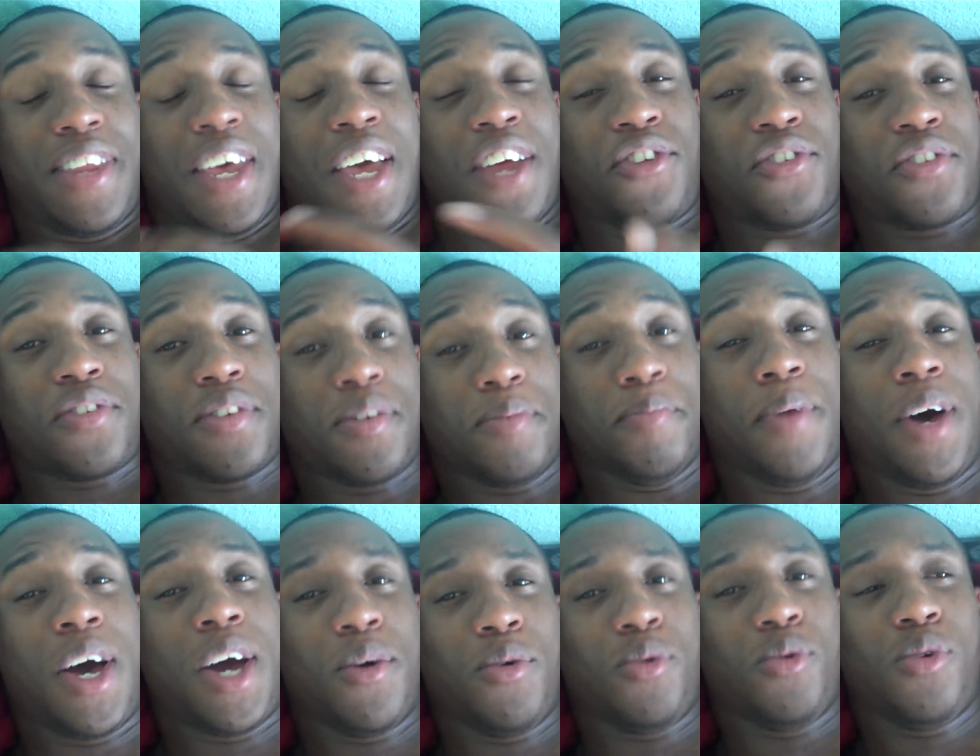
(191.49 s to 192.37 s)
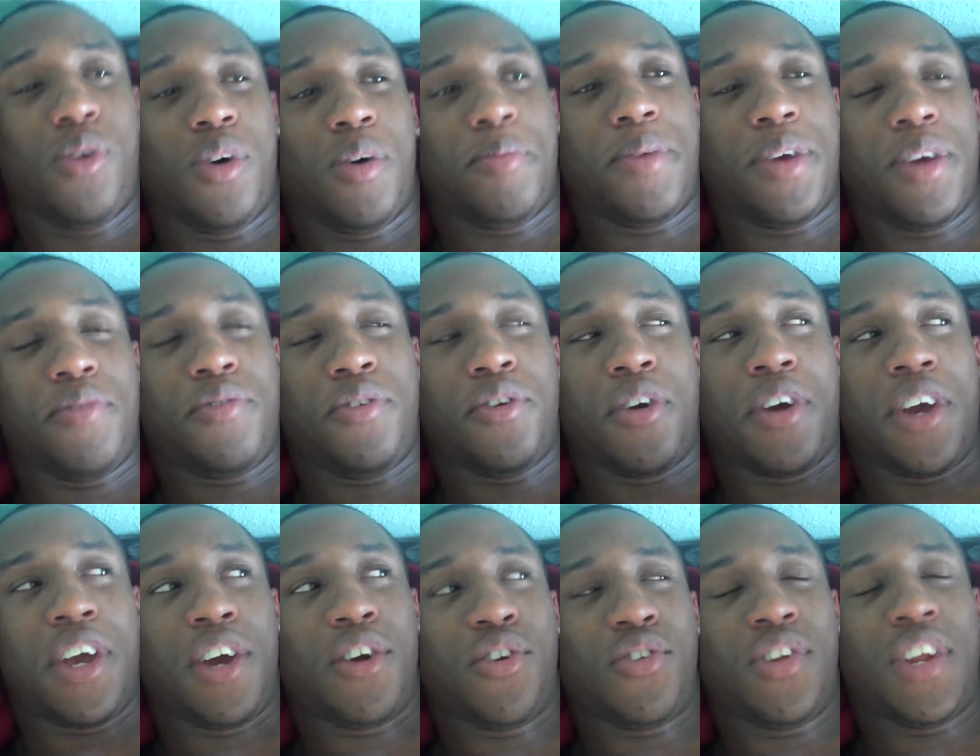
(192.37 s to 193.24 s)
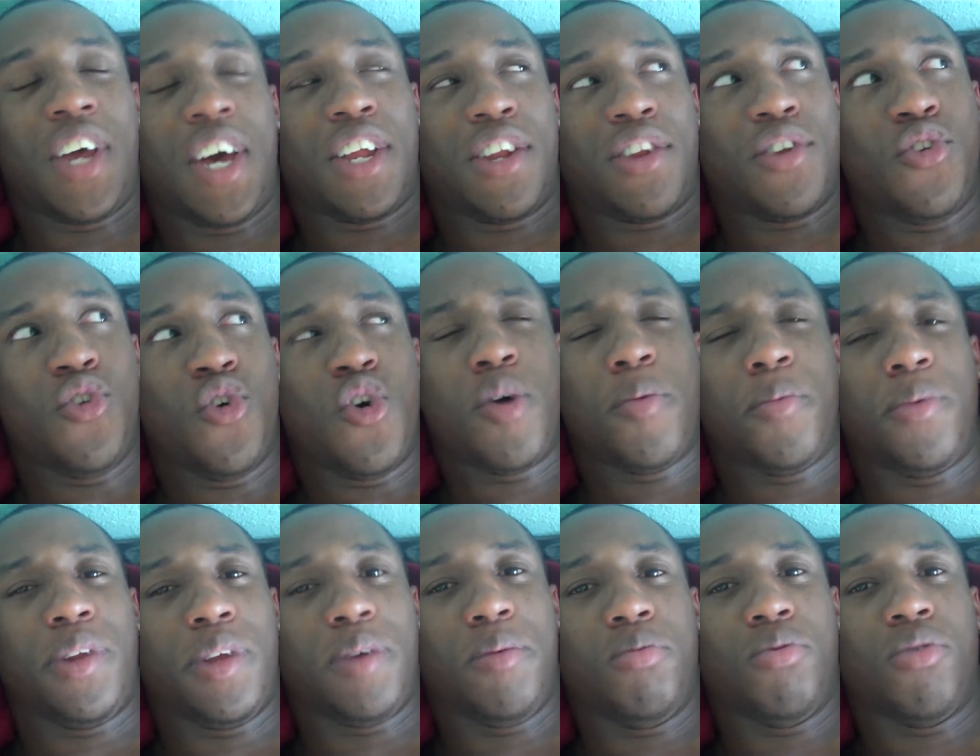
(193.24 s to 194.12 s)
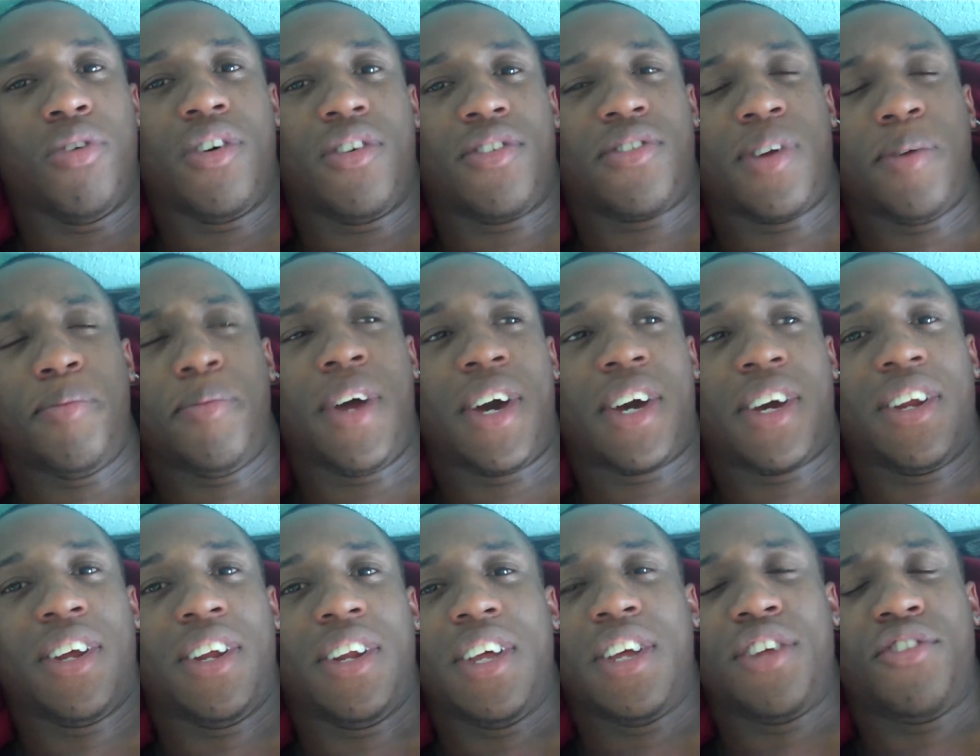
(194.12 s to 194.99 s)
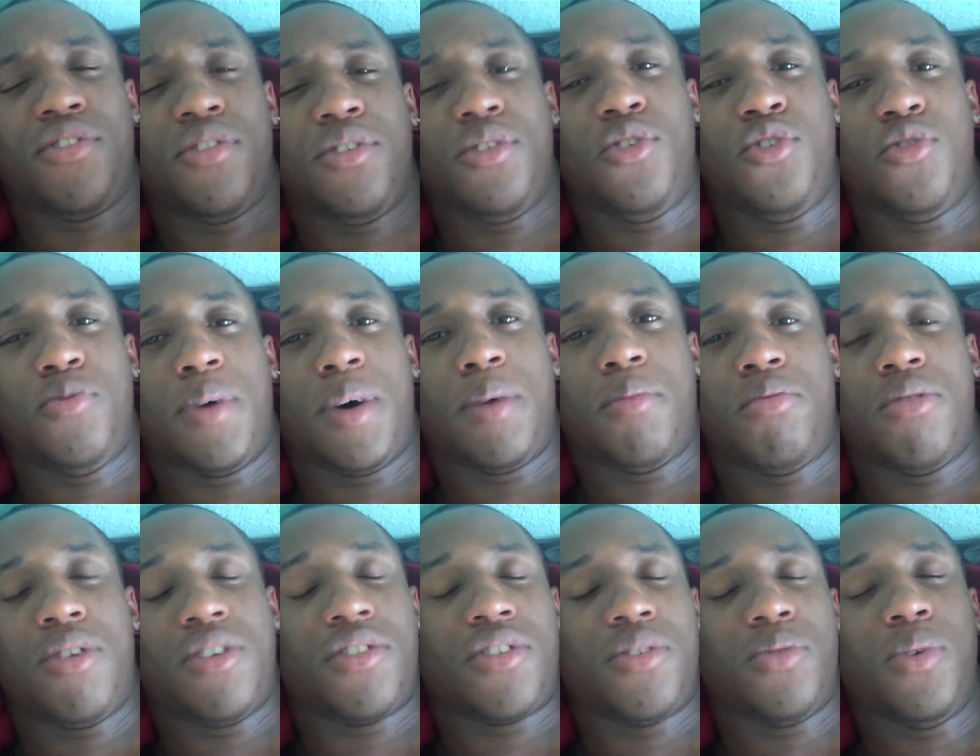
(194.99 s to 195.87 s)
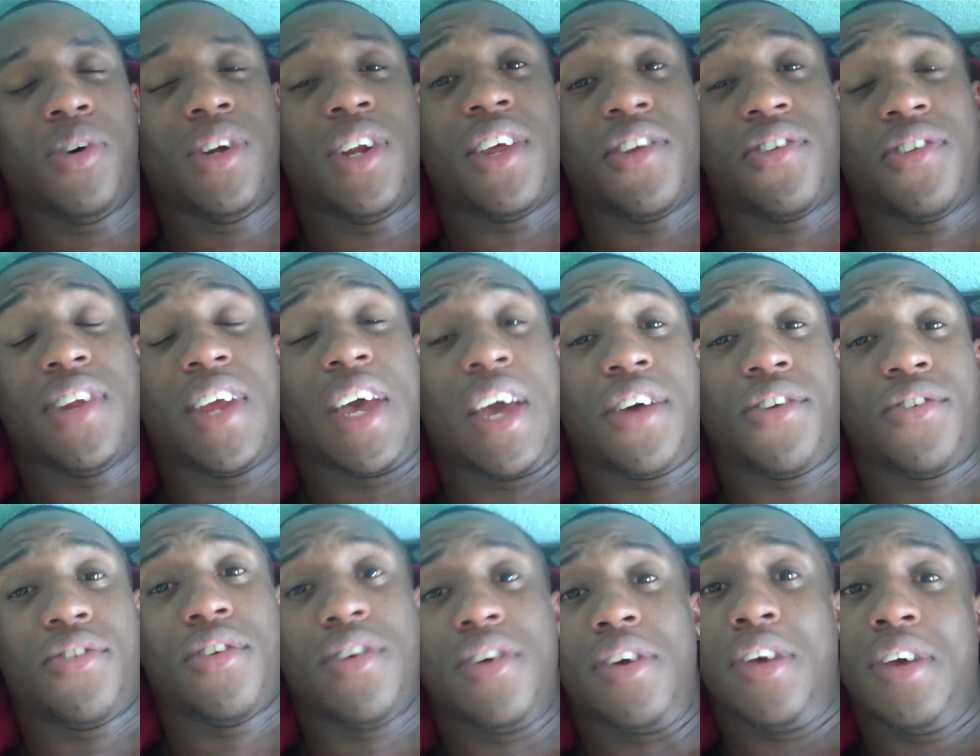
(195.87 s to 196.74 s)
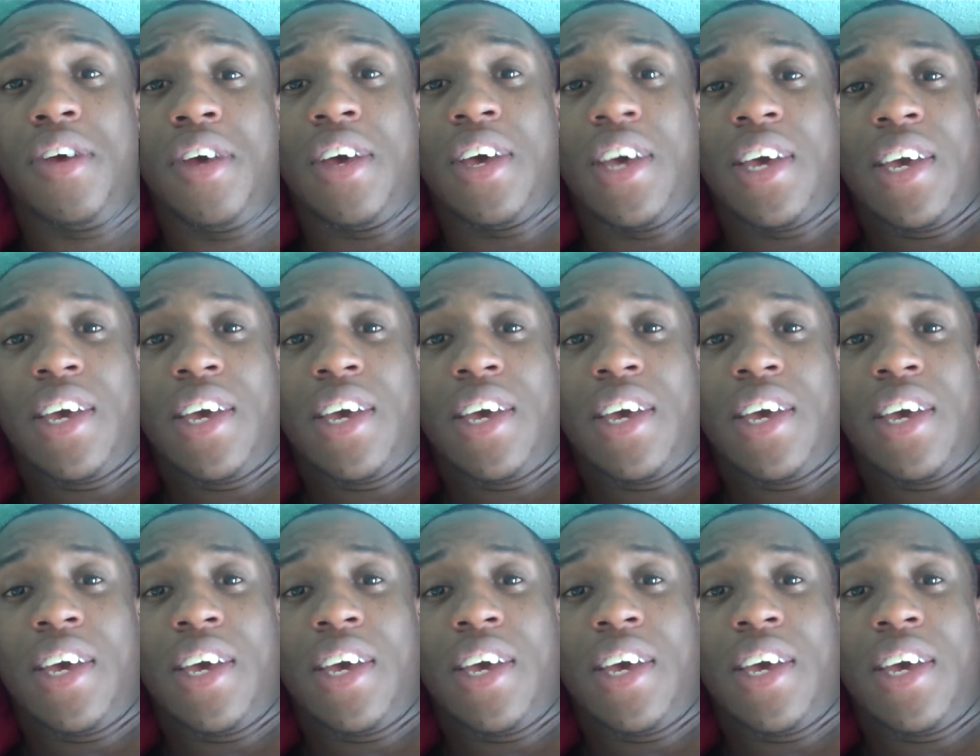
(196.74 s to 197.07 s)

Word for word: that's my rule i mean if your hair is not normally brushed i'm not going to let you use my brush one that's nasty